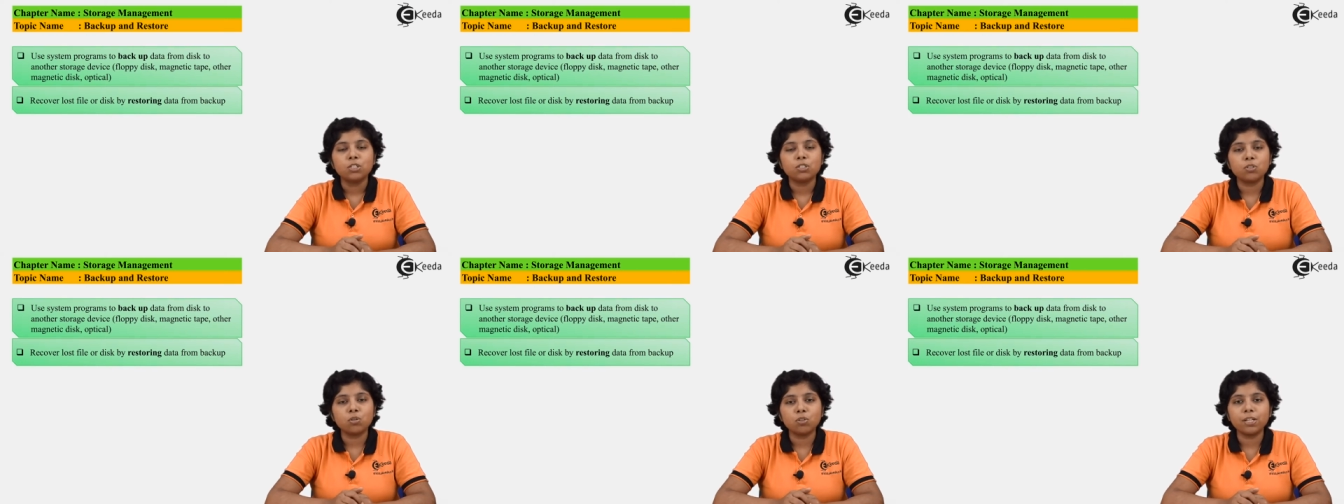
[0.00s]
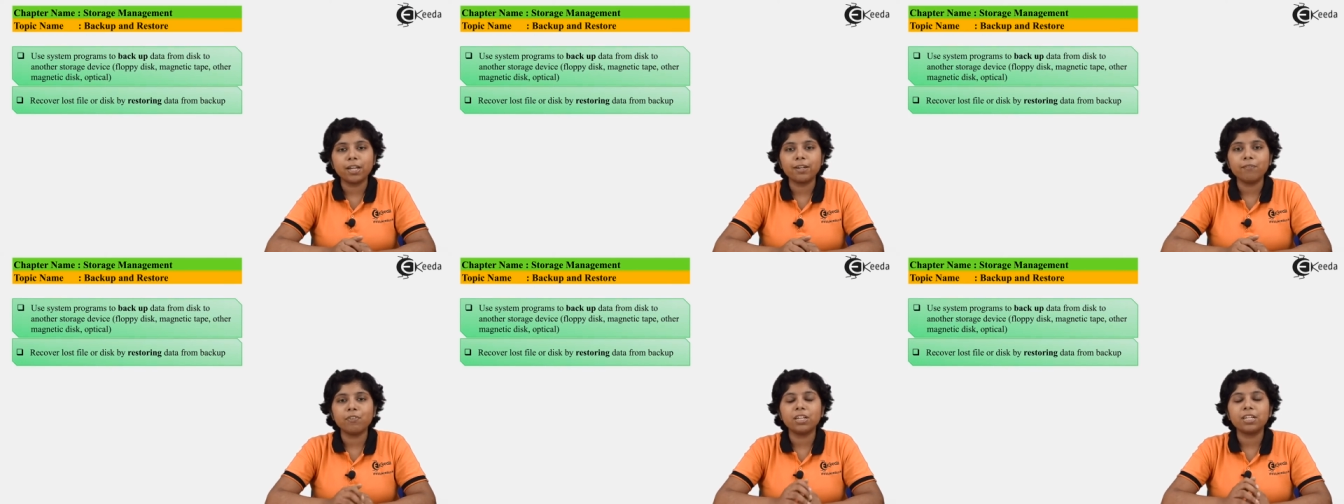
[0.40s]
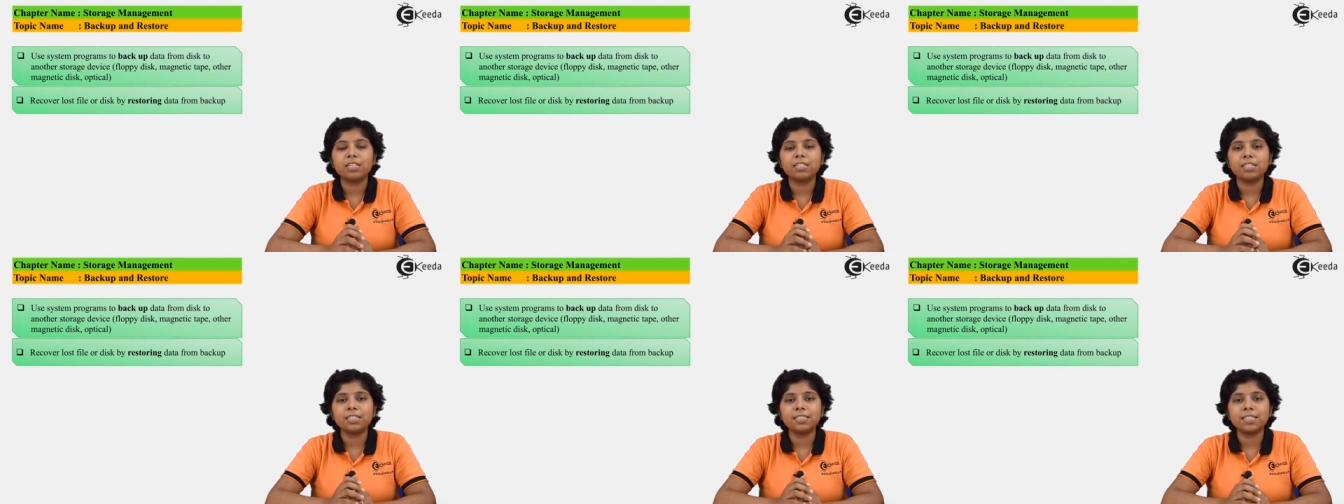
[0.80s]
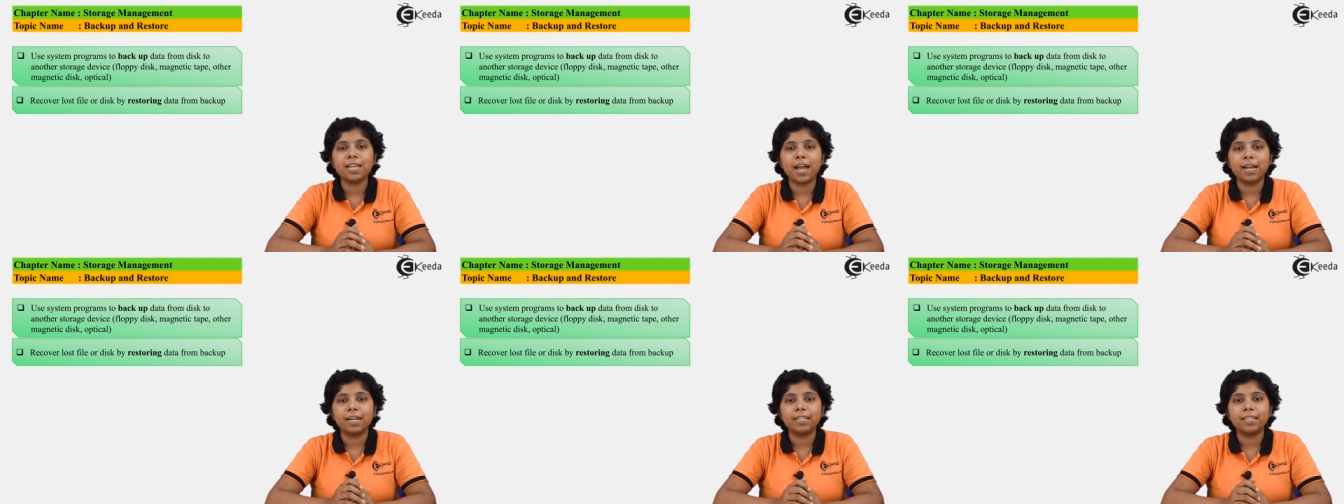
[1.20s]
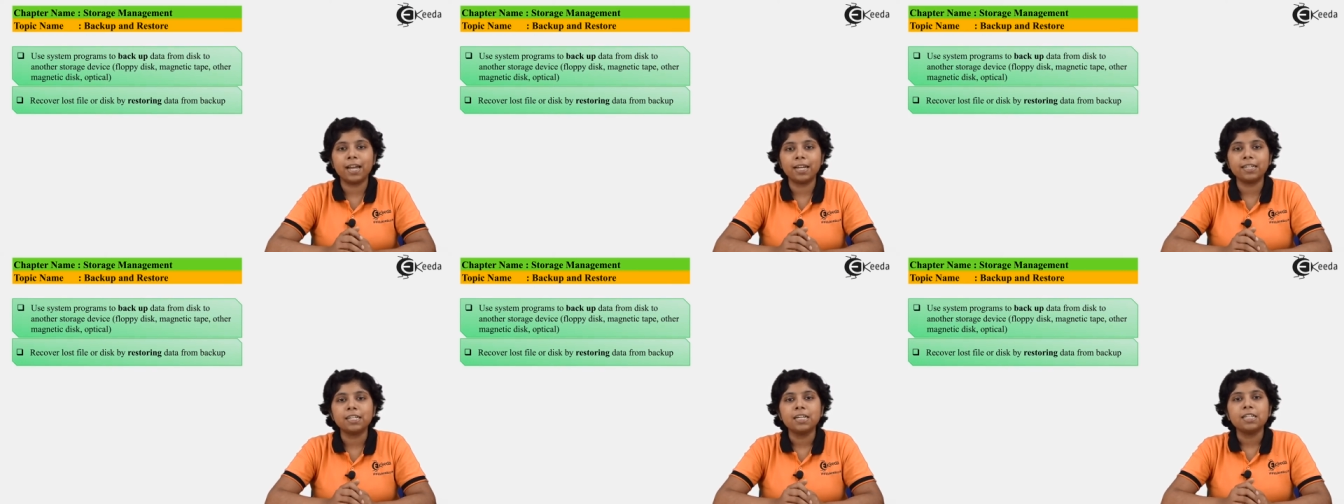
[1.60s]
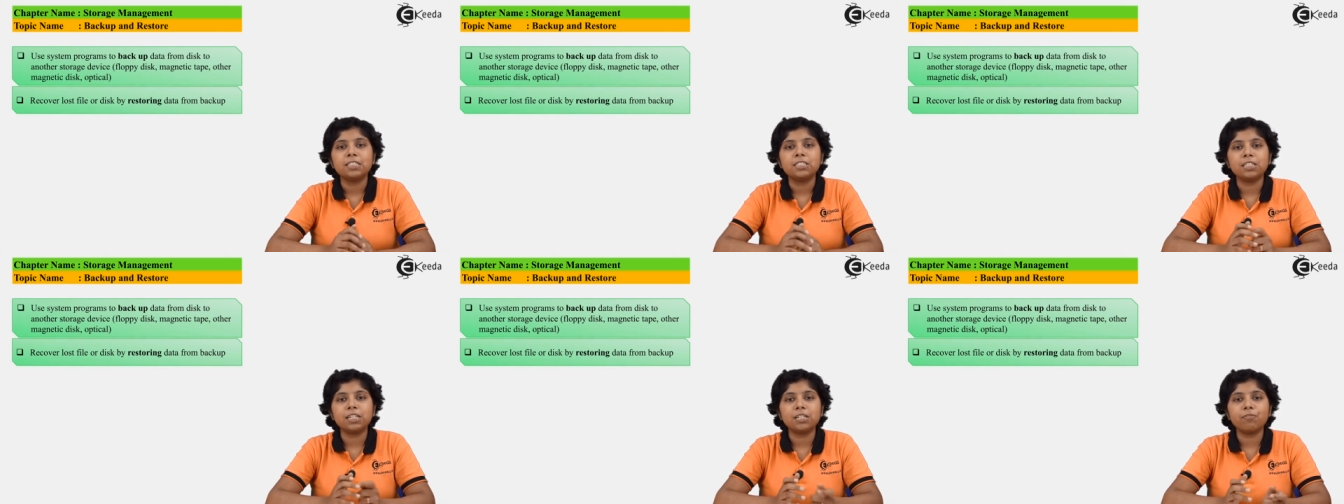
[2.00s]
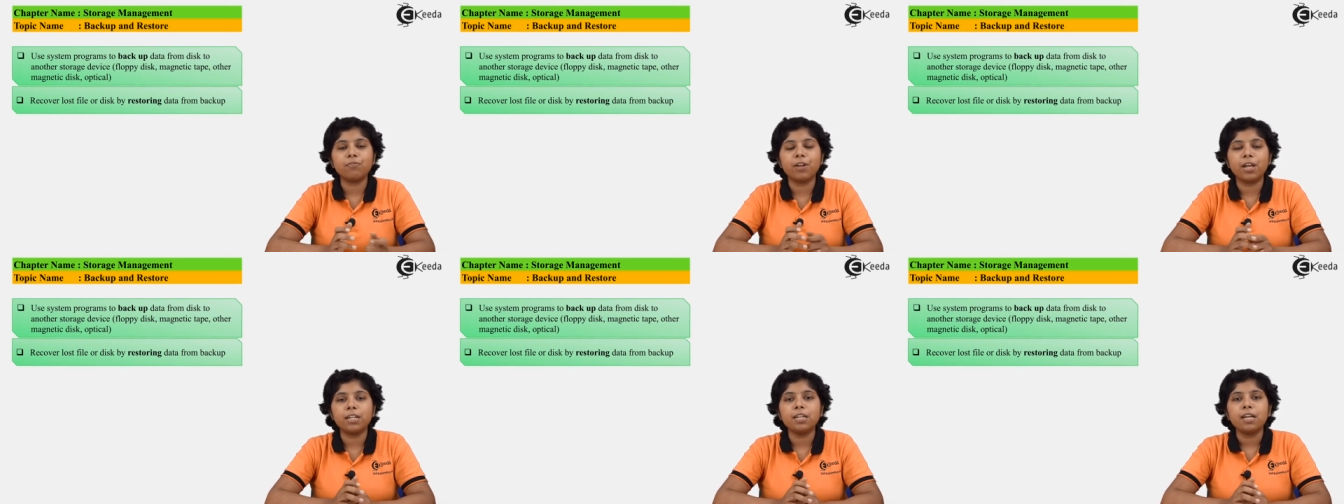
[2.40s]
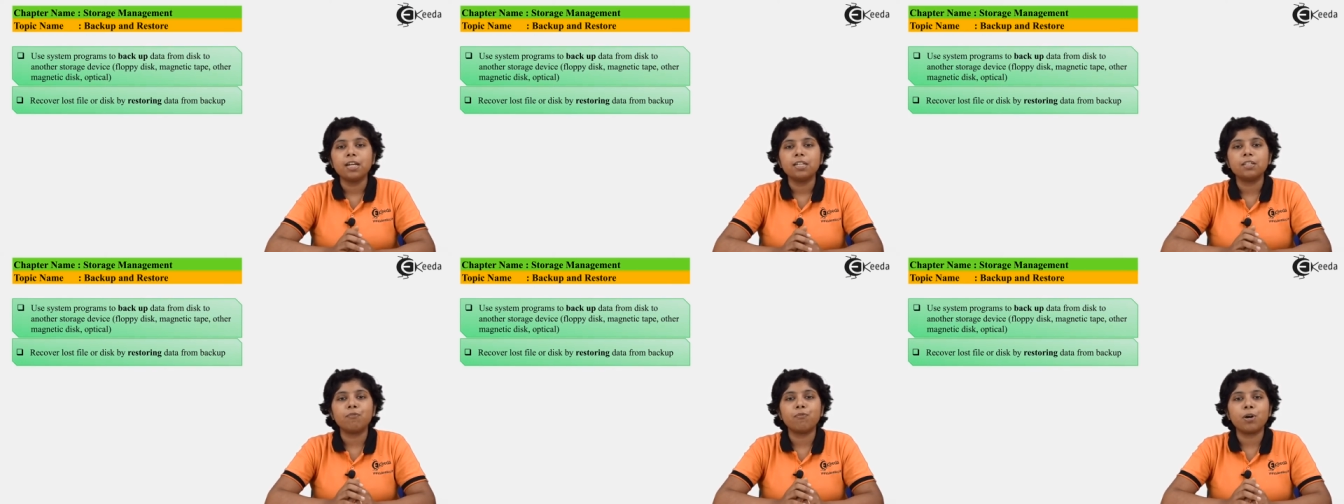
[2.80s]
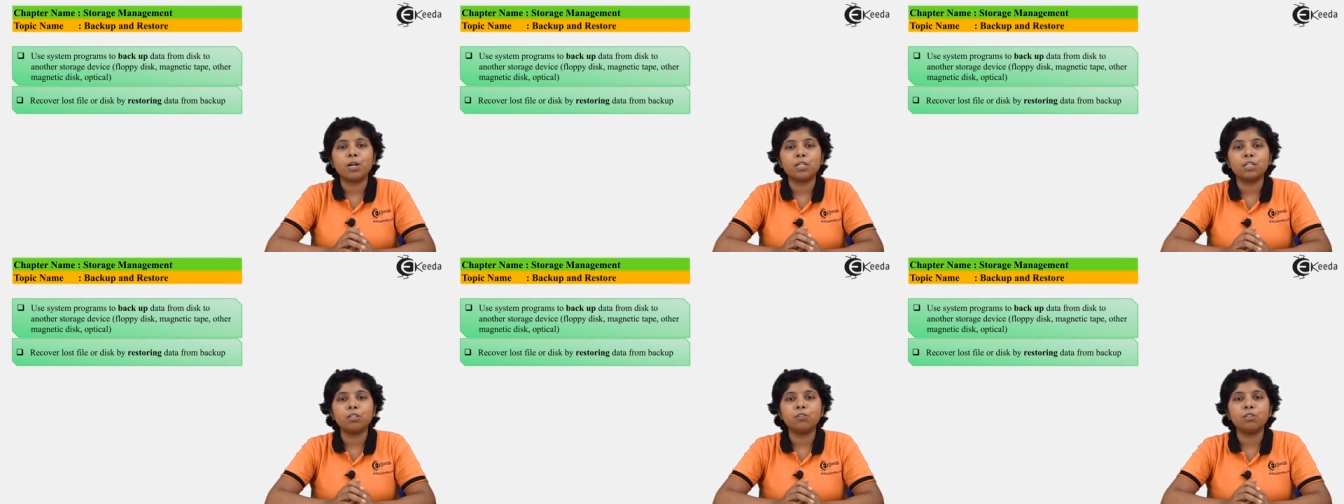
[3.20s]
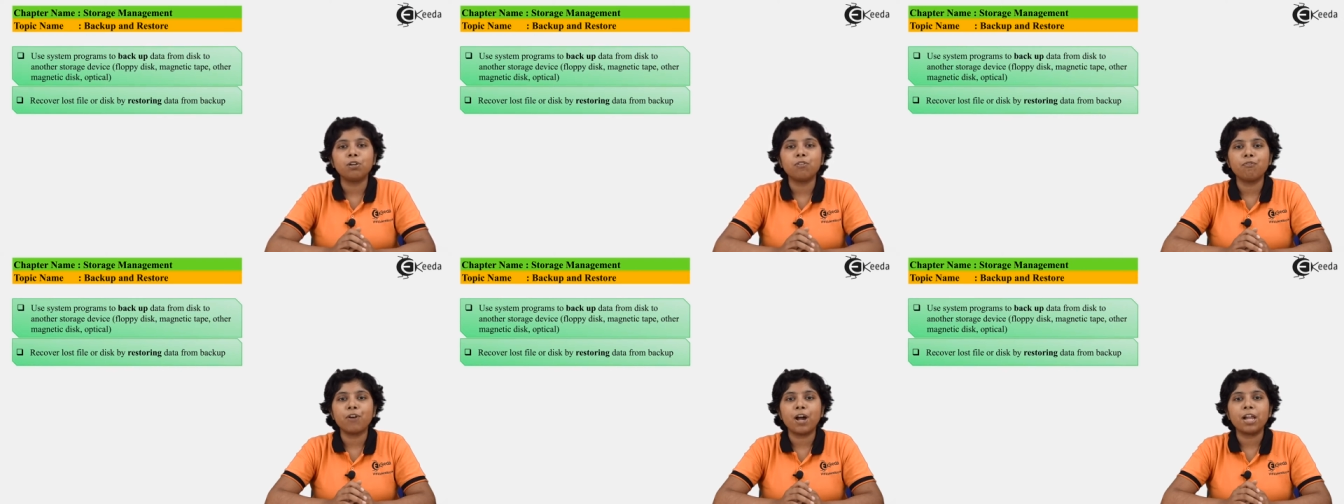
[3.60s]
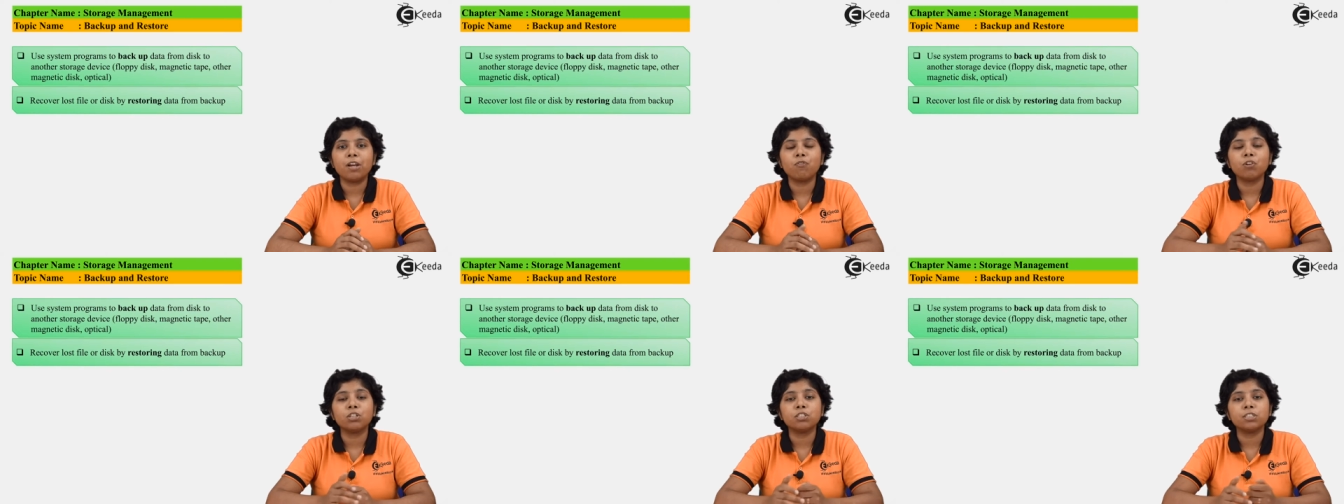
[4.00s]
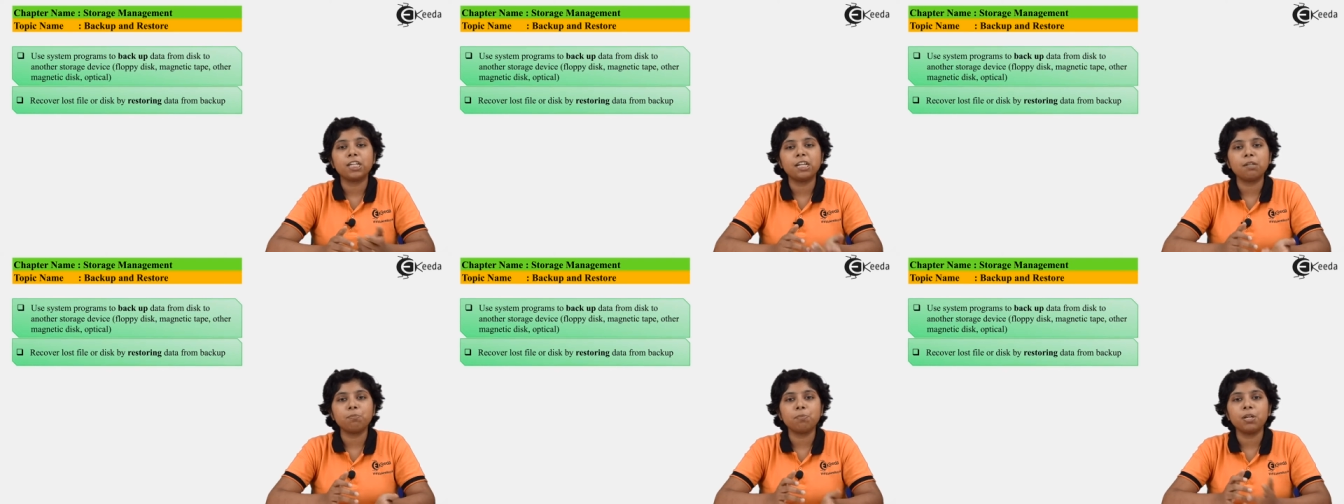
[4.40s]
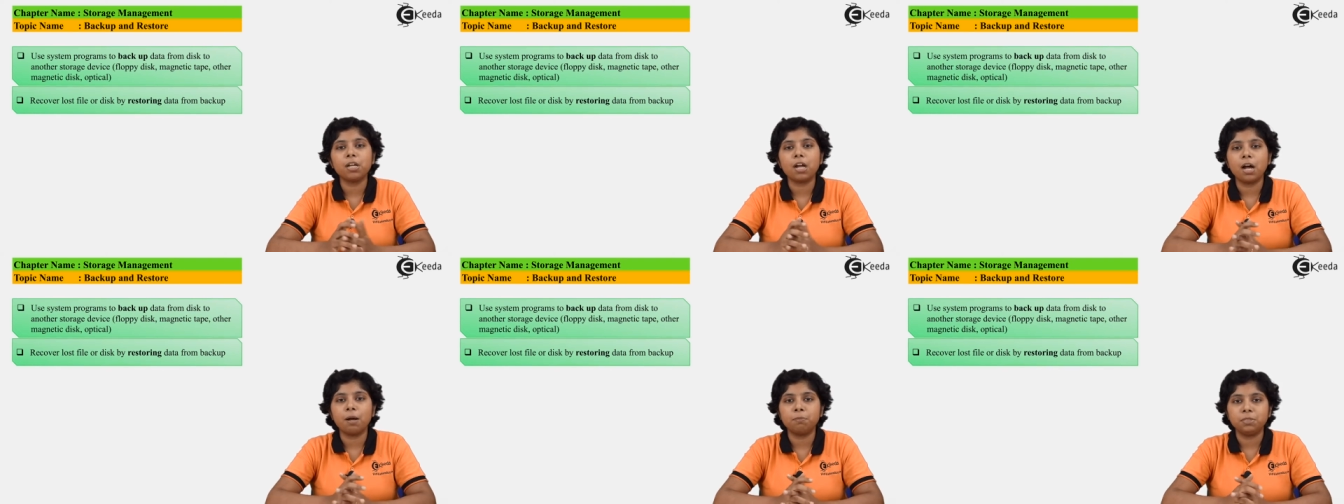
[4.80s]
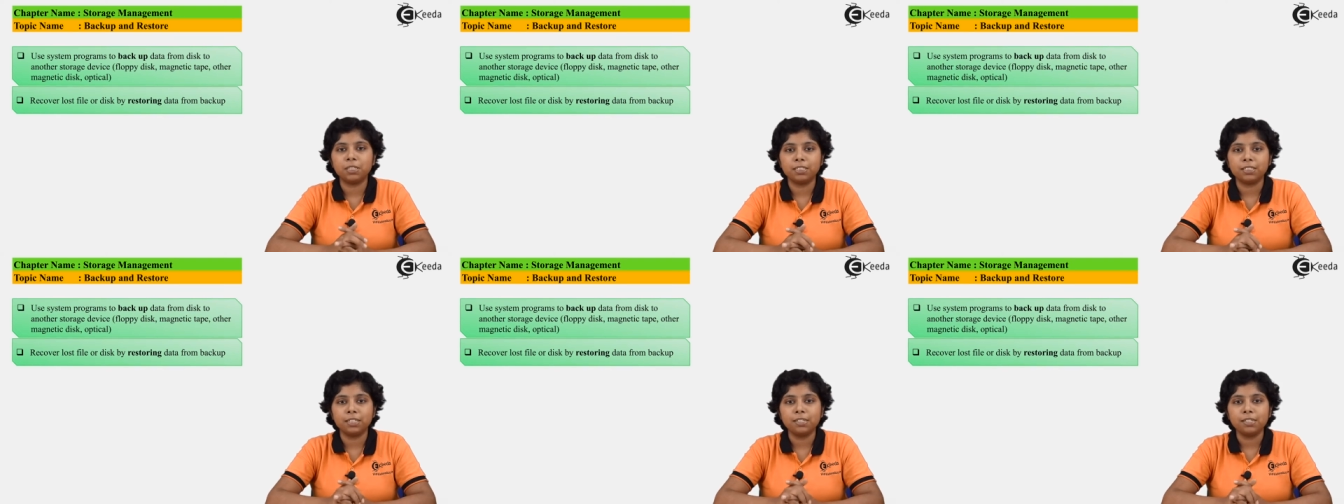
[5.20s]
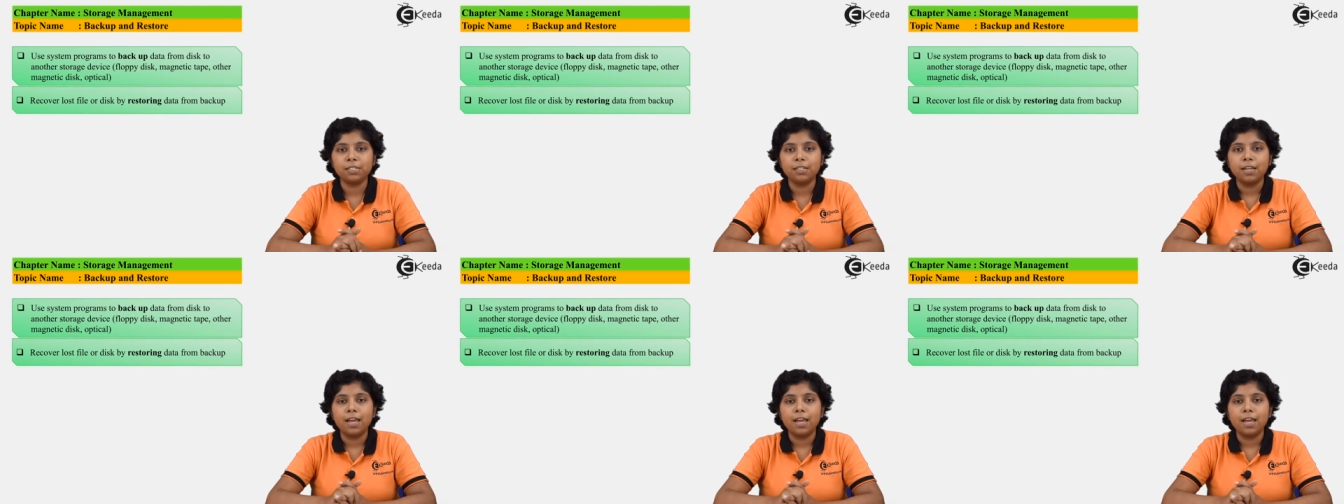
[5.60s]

So then we can decide that till when the particular file was not being updated